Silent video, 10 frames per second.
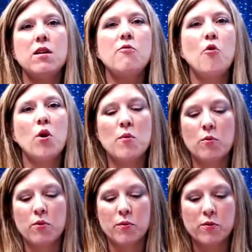
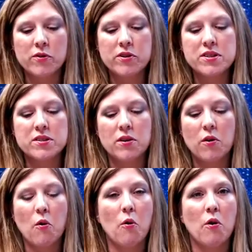Informal removals
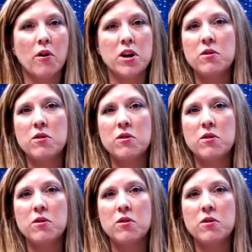or